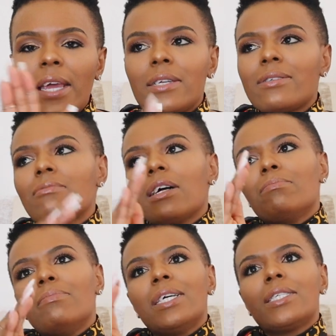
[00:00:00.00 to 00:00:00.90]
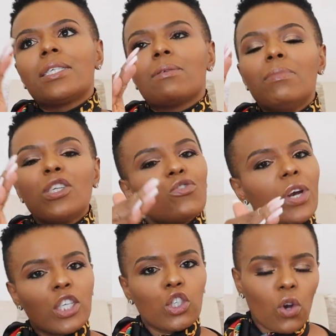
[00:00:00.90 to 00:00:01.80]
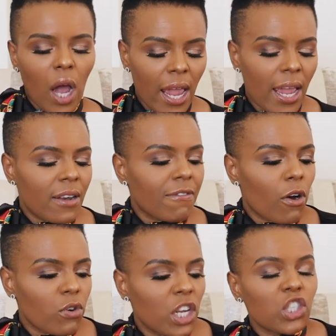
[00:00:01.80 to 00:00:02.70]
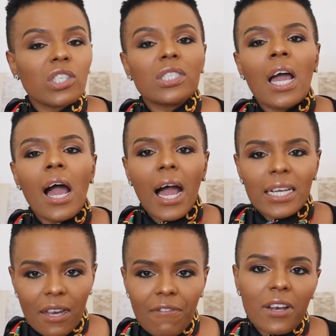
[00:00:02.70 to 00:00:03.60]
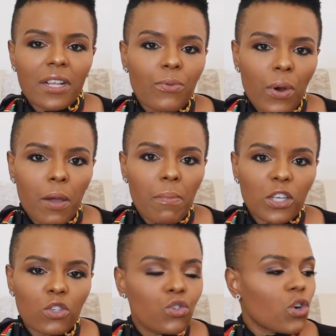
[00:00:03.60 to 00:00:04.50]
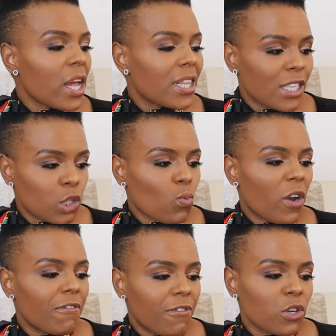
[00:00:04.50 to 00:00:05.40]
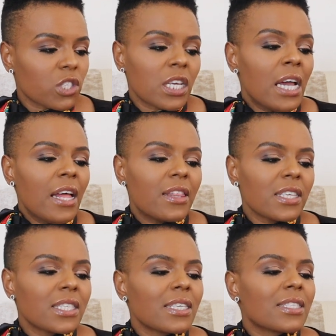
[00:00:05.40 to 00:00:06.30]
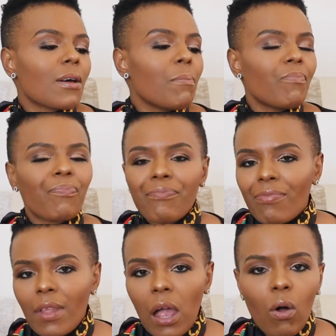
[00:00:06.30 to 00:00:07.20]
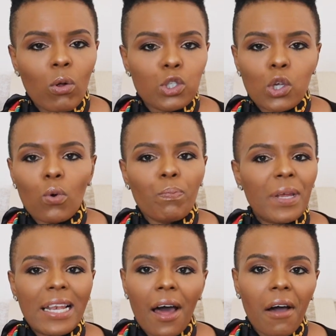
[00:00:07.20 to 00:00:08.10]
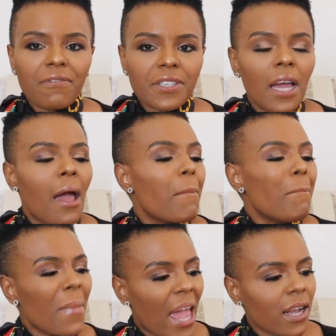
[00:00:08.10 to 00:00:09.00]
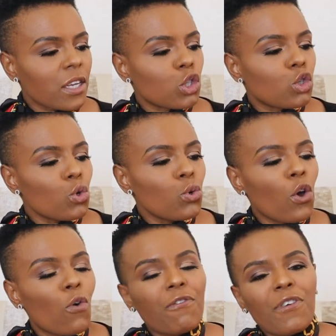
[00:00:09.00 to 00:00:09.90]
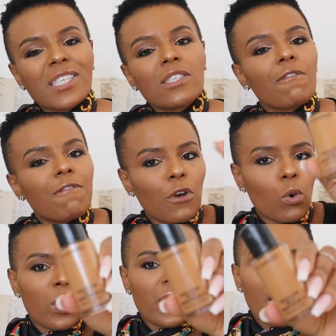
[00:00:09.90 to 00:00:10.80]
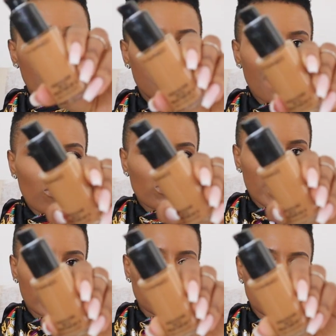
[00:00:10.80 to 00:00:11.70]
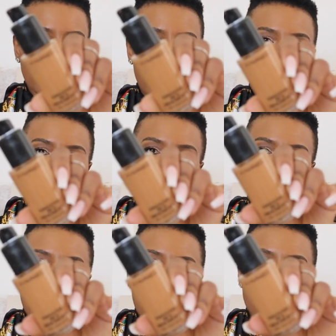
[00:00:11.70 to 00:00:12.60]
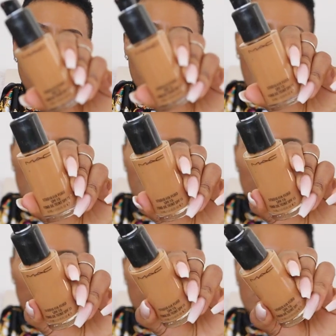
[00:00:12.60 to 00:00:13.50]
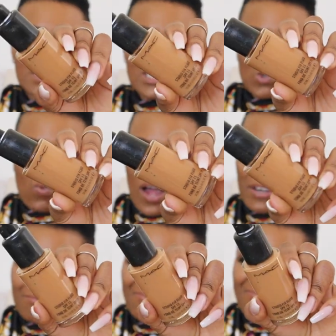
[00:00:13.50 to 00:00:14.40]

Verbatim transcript: end, well, mid-range to higher end foundations, I definitely recommend you try this one first. This is the also beloved MAC Studio Fix Fluid Foundation. Everybody knows this one.